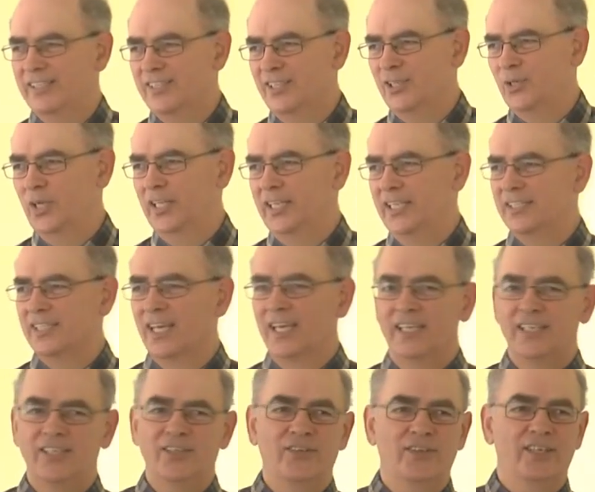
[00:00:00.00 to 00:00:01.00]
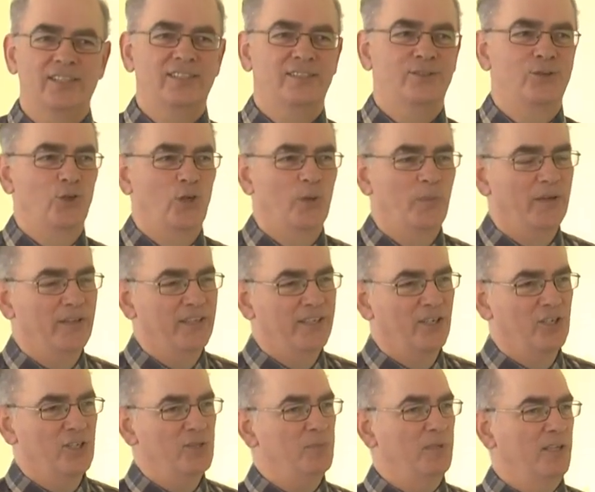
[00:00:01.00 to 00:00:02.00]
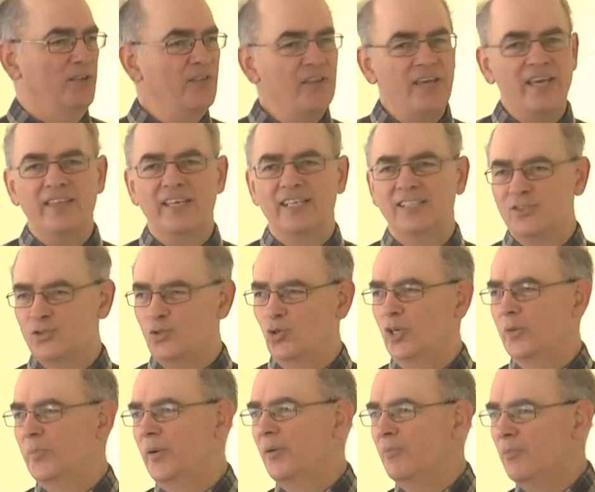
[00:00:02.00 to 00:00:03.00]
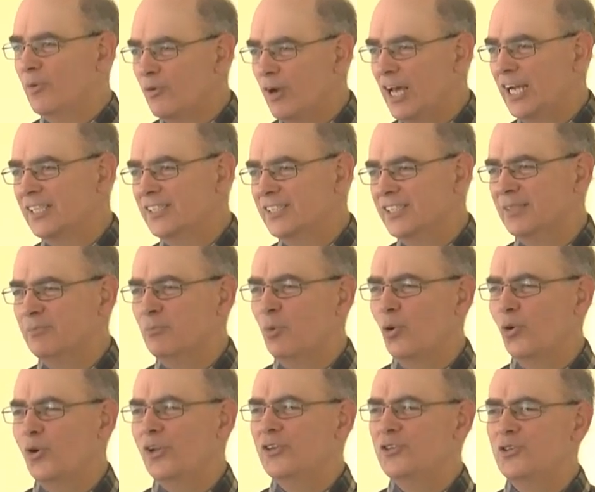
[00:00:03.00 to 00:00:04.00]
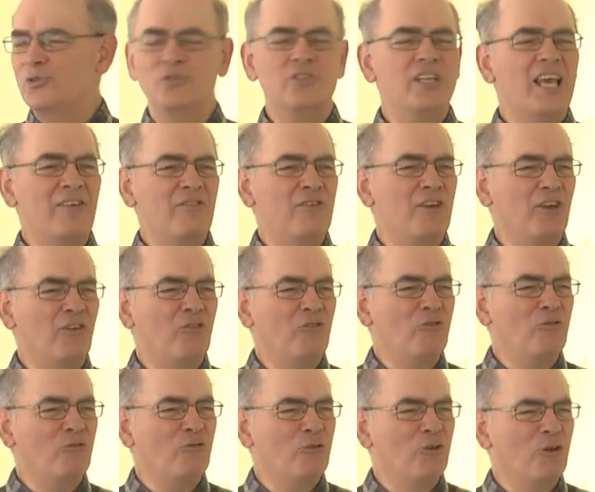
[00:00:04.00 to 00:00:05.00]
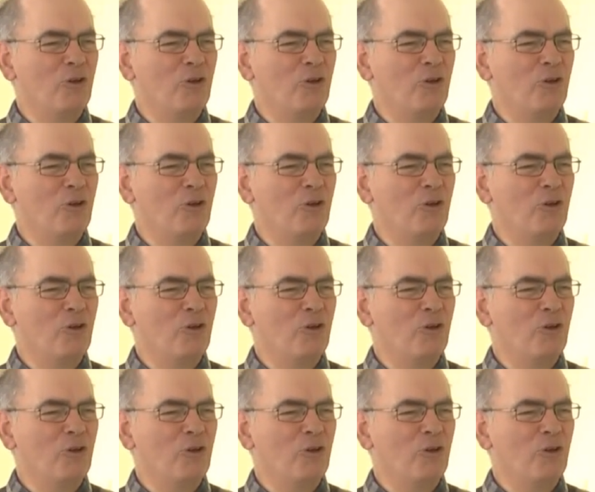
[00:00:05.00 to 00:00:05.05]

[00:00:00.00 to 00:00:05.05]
They go like this. You're there to talk about the gospel, and they're there to talk about morality and moral issues and ethics.